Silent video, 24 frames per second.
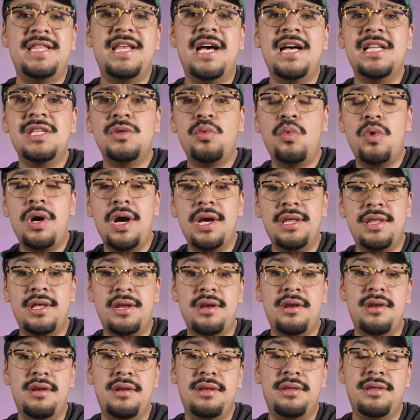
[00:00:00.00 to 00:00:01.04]
That's why the
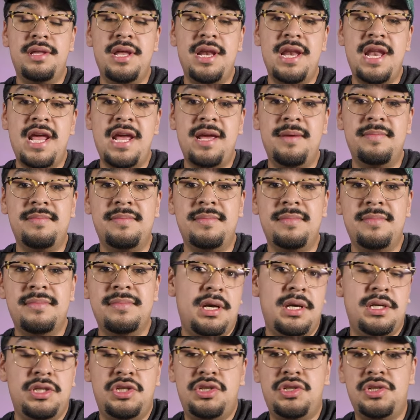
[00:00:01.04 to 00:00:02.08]
name
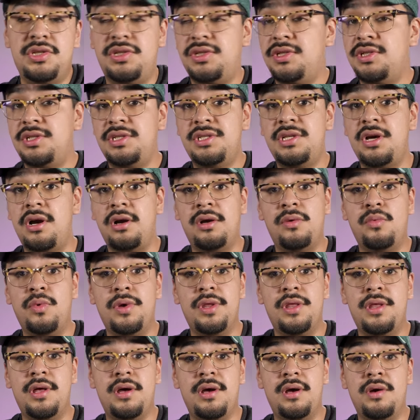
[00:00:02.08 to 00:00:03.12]
is just stuck
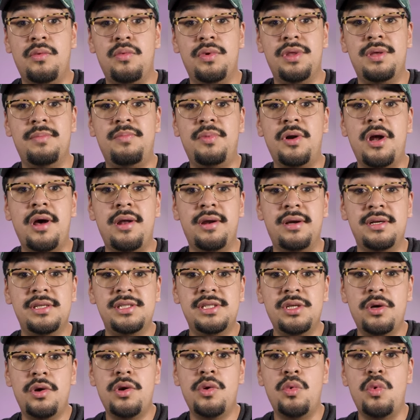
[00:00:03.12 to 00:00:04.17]
with the product,
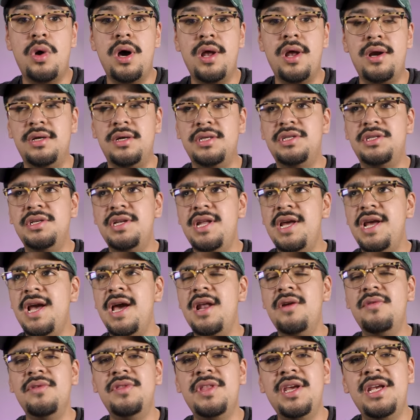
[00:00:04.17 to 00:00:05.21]
soda water. Today, I
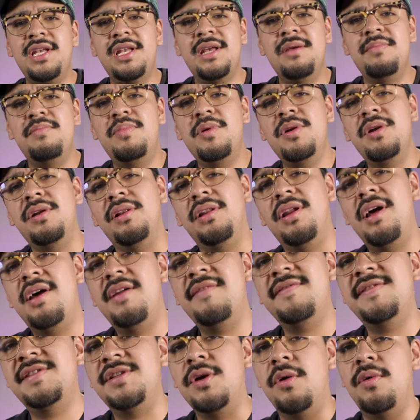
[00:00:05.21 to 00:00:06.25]
don't think they put a lot
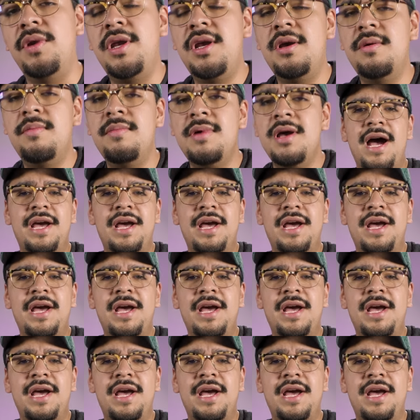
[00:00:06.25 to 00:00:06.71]
of sodium.